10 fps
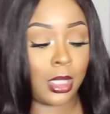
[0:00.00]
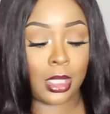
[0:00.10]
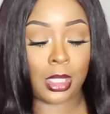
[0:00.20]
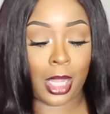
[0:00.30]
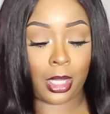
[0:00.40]

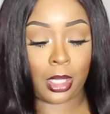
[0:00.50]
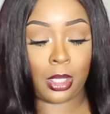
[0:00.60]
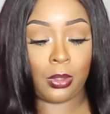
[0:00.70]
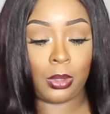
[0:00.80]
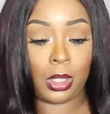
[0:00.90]
This is like a
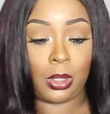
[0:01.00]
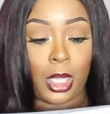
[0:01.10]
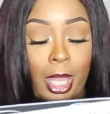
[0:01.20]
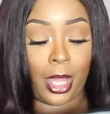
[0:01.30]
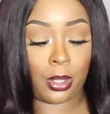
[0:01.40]
cute little
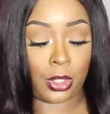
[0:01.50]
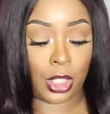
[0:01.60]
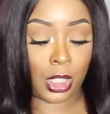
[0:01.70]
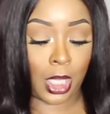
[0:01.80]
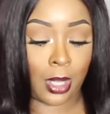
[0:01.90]
lounge
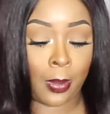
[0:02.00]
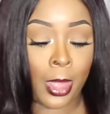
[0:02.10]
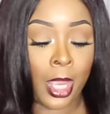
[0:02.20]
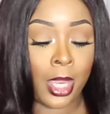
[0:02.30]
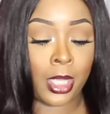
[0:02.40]
set.
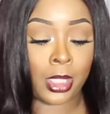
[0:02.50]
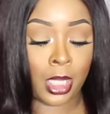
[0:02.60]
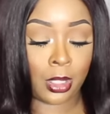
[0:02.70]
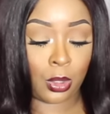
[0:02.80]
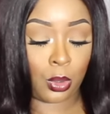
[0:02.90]
It
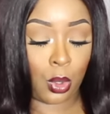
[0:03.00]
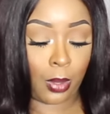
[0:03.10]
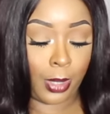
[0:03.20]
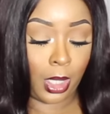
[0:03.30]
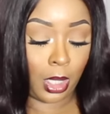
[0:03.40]
says
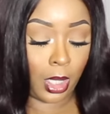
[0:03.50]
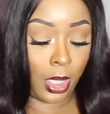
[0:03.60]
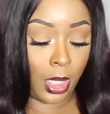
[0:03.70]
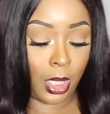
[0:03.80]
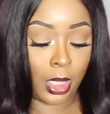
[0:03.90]
Adore Me
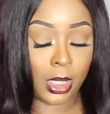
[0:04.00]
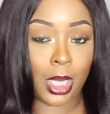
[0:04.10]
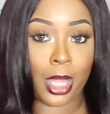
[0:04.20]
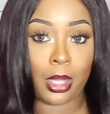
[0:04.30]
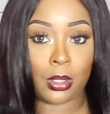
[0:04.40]
on it, and it's
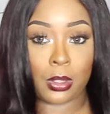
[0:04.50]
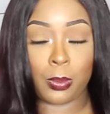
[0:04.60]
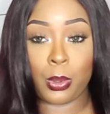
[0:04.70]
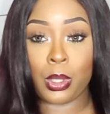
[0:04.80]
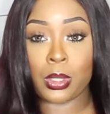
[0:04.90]
like a
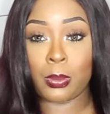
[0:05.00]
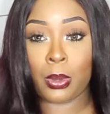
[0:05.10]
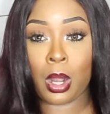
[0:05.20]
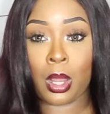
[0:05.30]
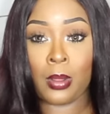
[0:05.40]
sports
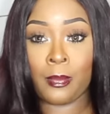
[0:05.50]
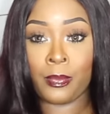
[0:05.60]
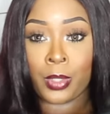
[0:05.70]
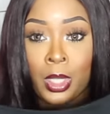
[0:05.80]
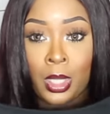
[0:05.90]
bra.
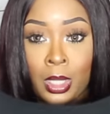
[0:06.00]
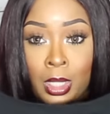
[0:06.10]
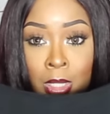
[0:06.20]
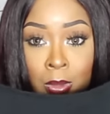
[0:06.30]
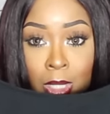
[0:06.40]

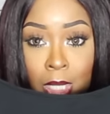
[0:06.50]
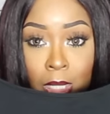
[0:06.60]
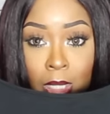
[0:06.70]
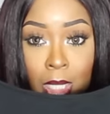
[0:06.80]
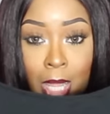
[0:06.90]
That's what they
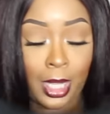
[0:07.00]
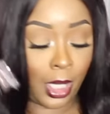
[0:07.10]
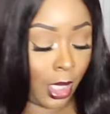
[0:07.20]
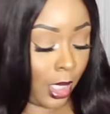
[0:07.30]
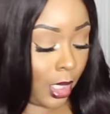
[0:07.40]
look
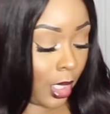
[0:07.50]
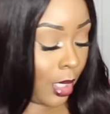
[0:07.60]
like, and it